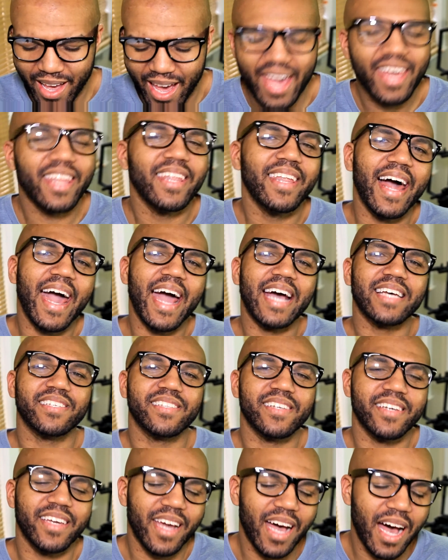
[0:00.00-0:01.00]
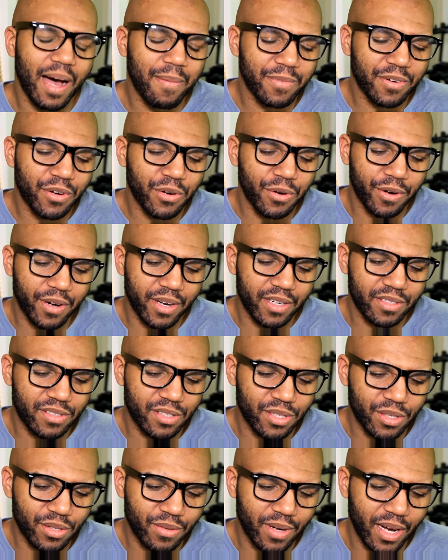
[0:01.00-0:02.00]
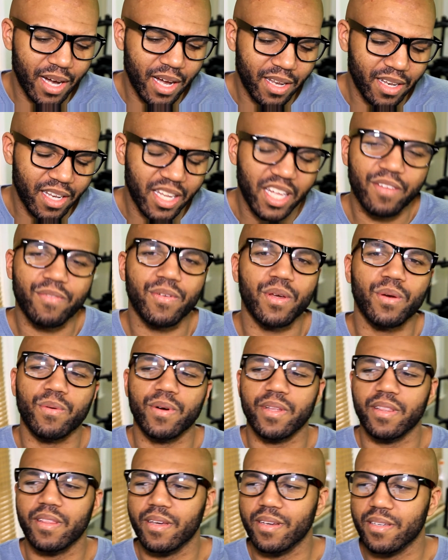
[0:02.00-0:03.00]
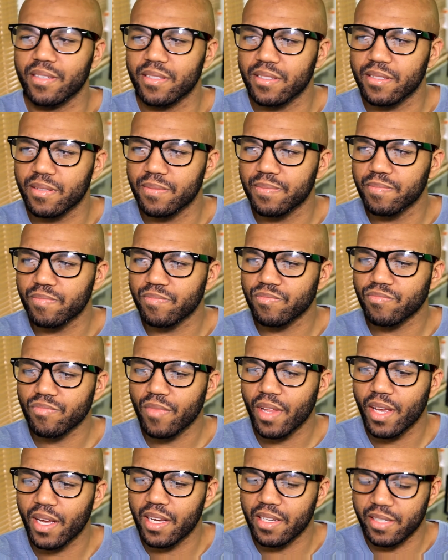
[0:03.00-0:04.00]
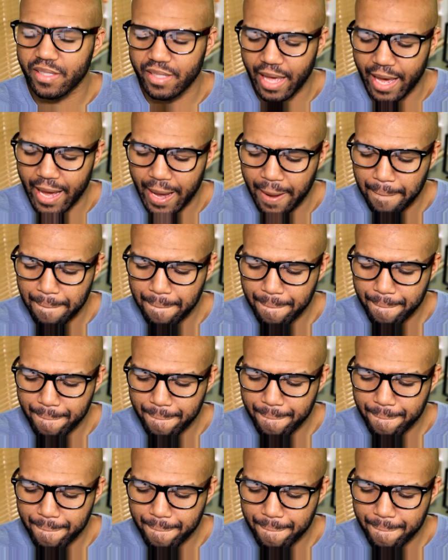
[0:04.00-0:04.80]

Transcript: And lastly, I'm going to leave you with this, is that